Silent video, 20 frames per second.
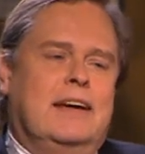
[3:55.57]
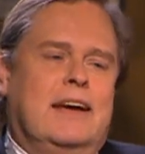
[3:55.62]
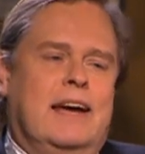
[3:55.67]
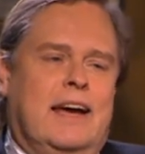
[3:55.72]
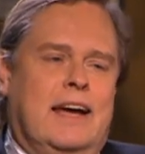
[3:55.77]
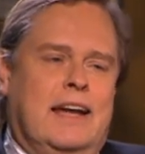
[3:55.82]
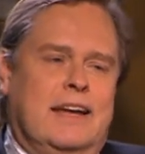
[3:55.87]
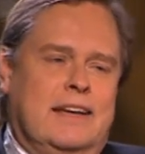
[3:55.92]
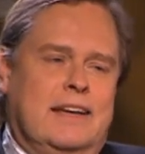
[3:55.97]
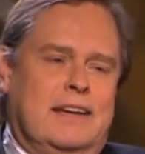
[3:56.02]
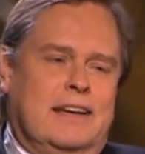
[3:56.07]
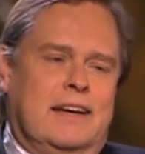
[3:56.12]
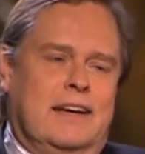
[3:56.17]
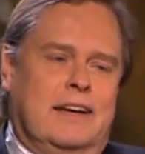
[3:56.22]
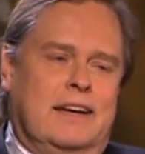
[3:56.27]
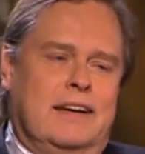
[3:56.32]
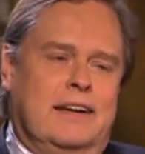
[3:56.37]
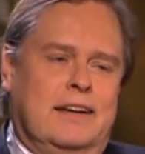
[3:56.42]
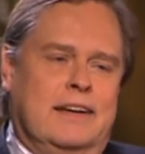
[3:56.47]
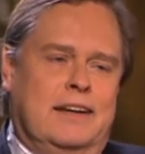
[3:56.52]
And
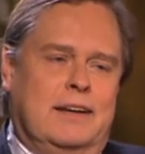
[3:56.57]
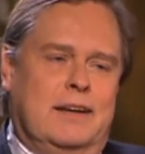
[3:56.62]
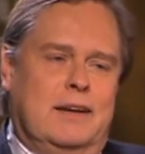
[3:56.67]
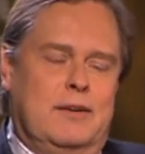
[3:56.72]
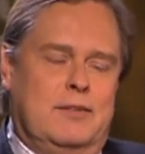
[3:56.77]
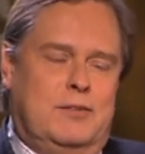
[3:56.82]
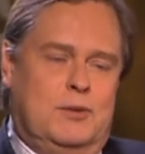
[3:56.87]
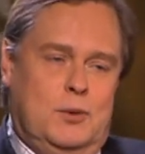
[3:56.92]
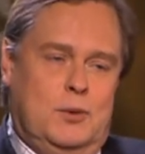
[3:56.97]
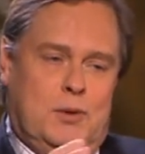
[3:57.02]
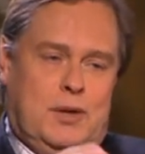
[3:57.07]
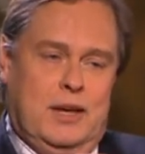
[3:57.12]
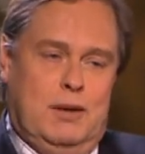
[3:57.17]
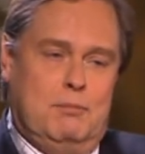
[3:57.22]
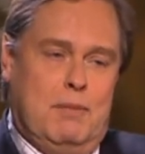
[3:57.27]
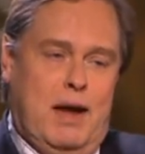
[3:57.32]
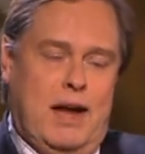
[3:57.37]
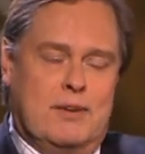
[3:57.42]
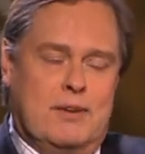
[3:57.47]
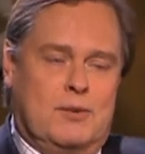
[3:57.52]
if you
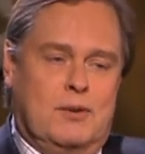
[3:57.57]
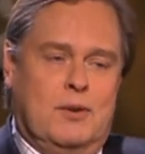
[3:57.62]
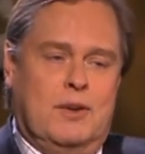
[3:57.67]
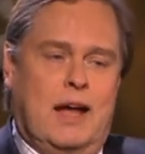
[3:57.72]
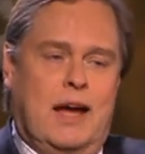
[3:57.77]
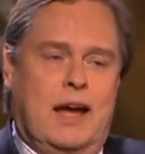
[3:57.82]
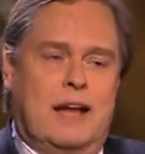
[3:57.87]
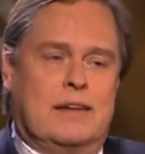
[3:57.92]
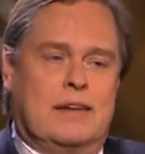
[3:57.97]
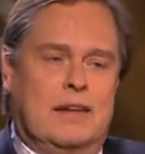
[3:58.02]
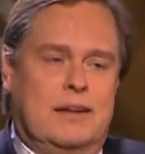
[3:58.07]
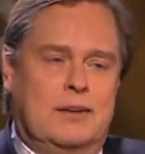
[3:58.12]
can master that,